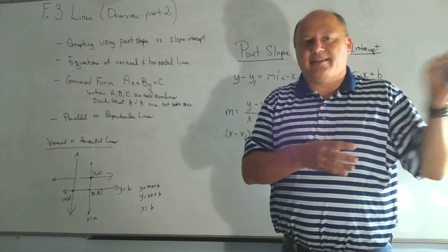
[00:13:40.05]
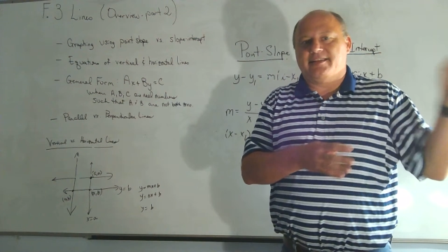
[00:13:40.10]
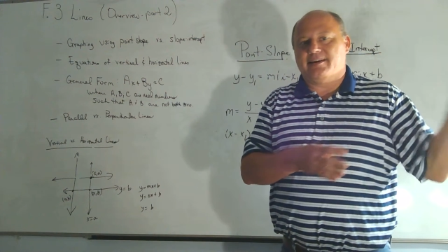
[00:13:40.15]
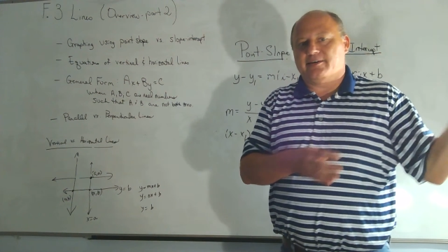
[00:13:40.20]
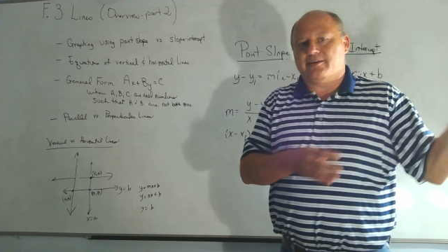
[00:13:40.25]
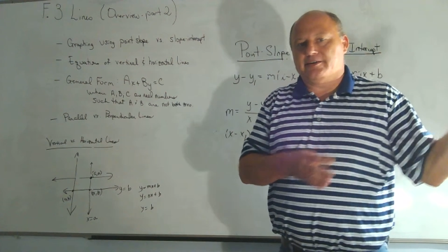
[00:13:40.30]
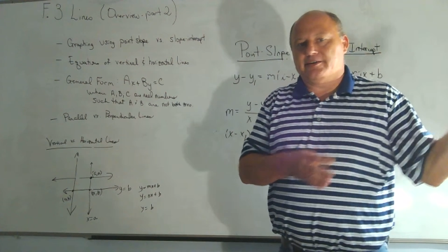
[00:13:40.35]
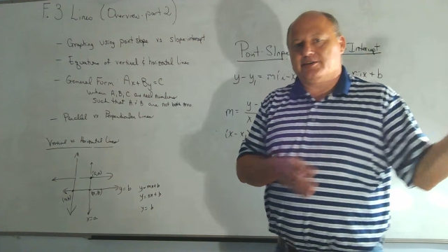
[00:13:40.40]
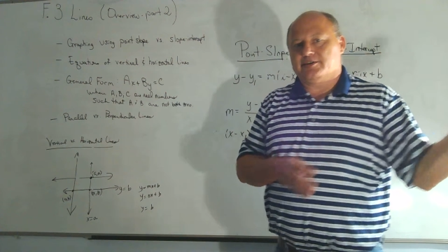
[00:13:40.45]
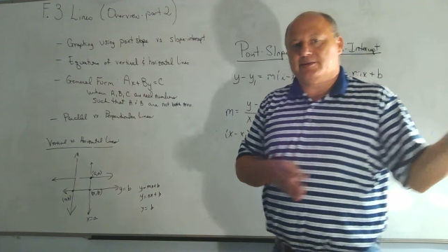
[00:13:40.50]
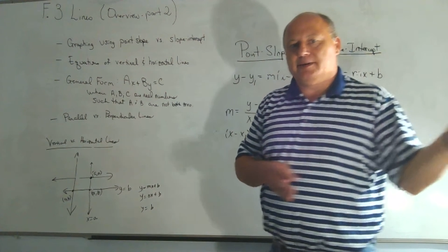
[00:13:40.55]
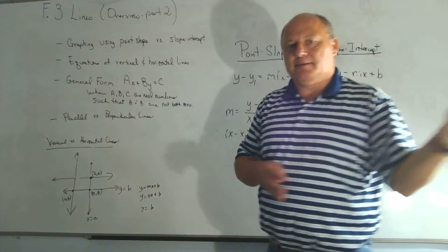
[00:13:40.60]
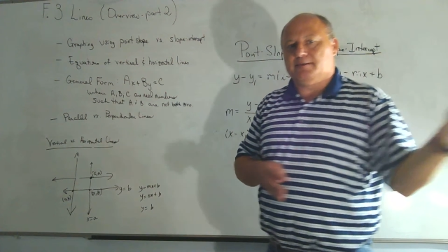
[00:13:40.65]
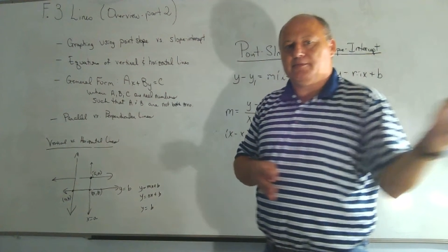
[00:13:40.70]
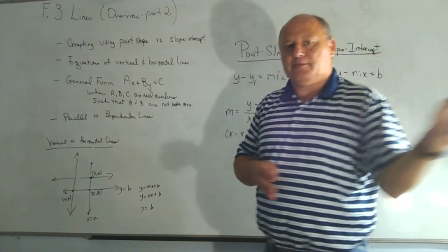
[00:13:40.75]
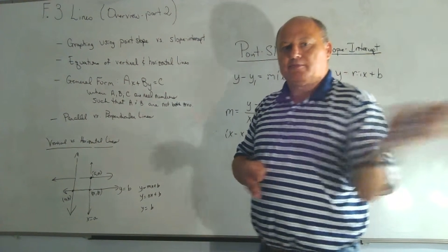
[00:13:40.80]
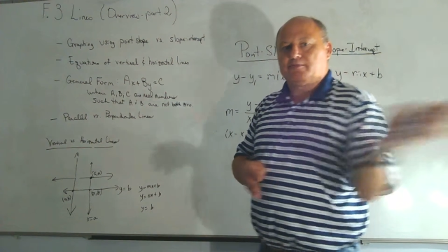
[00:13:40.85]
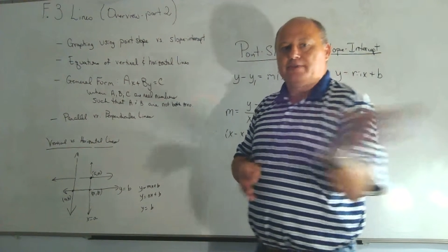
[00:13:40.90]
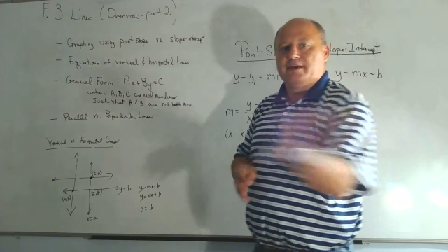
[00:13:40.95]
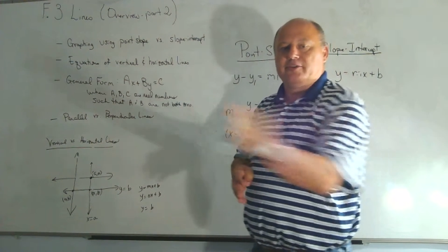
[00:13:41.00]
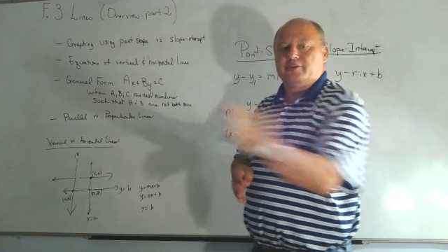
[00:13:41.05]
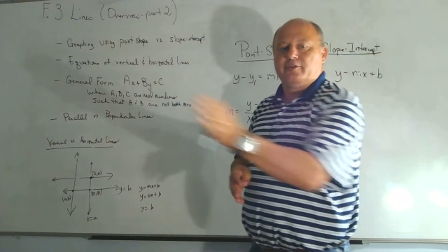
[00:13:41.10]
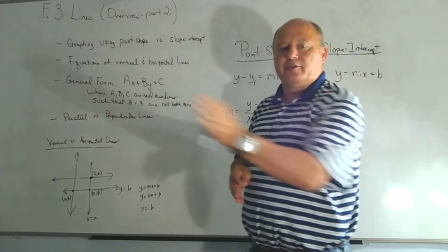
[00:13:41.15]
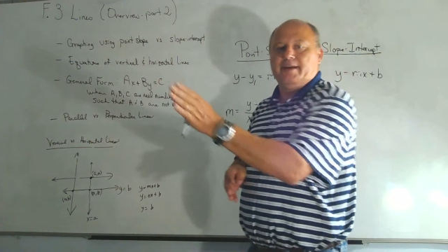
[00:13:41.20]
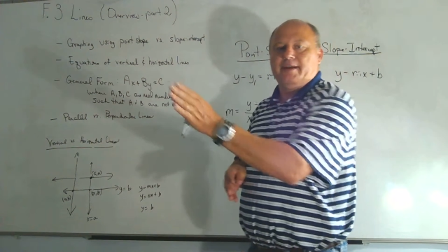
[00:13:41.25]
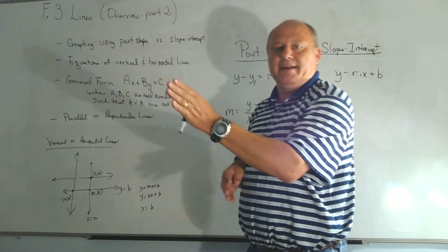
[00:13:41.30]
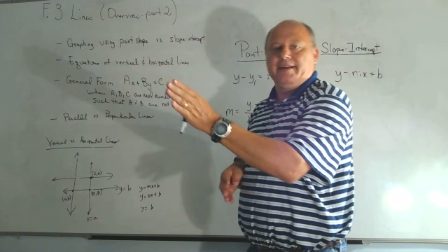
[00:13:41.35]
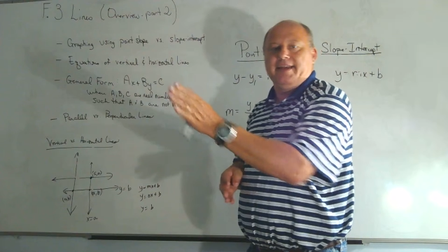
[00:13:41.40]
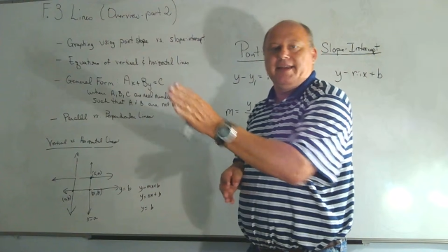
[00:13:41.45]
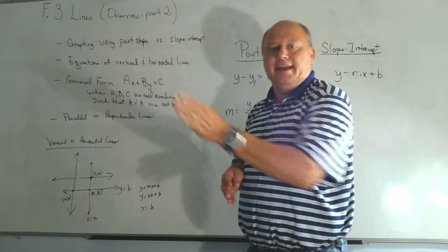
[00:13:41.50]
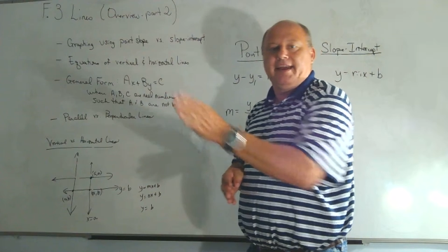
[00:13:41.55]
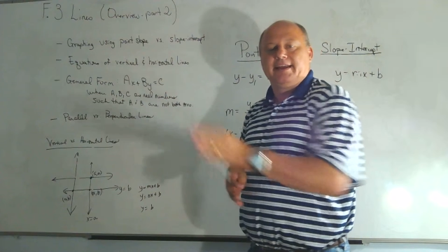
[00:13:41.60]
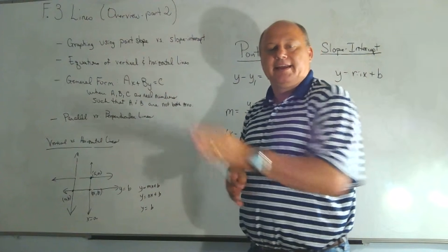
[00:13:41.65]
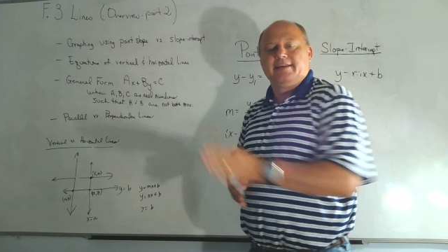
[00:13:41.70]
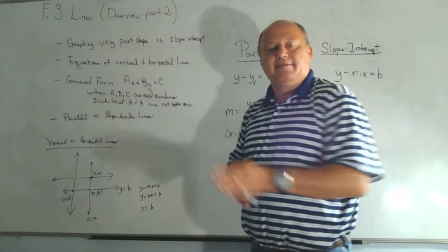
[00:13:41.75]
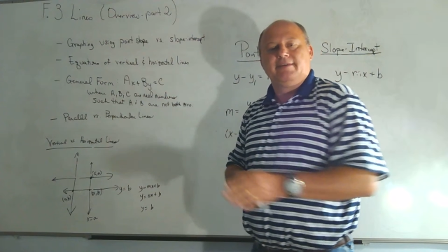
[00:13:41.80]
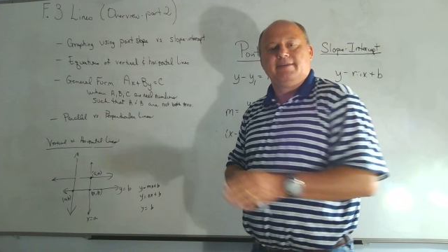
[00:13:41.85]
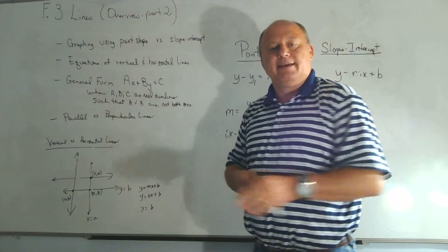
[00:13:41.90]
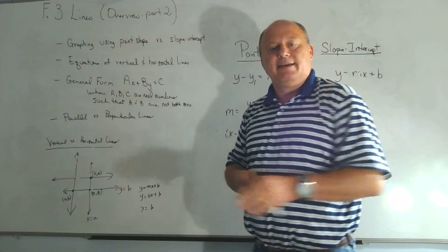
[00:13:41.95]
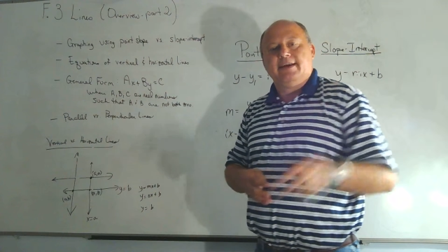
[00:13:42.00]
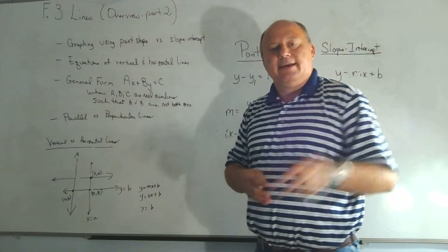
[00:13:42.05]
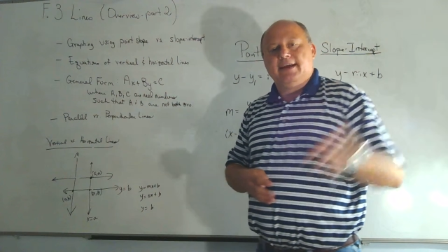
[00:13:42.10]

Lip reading: they'll multiply through by negative